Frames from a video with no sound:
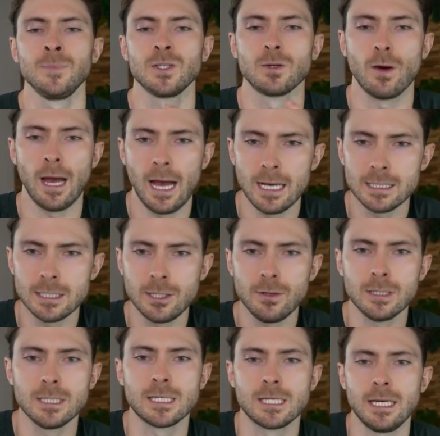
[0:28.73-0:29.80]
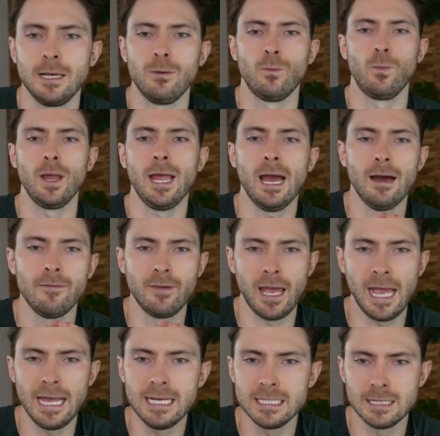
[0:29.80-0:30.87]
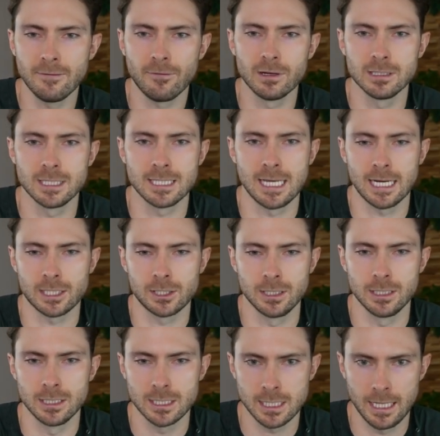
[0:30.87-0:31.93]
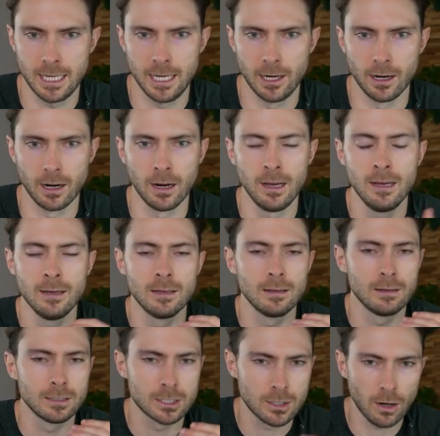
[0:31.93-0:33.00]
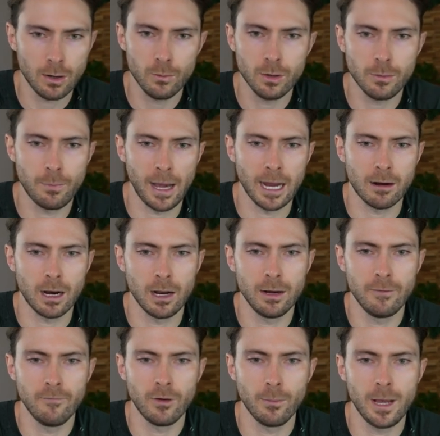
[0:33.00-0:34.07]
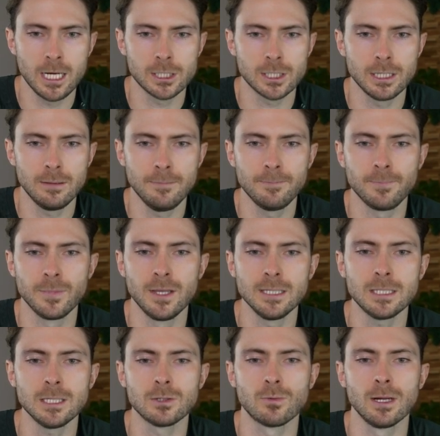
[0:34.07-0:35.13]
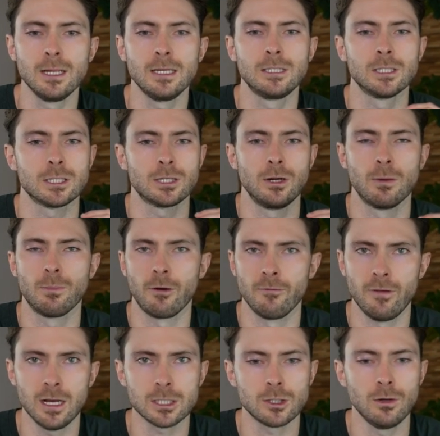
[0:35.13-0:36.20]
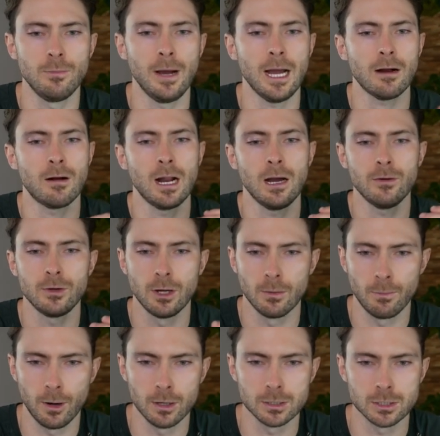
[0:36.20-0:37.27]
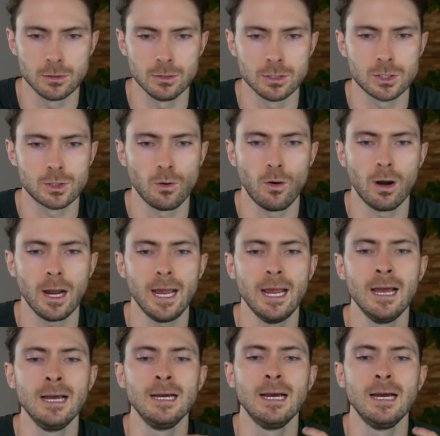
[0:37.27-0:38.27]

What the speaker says: So as you can see, we have 8 different sections here. Starting with background information, this is really just your professional background, your personal story,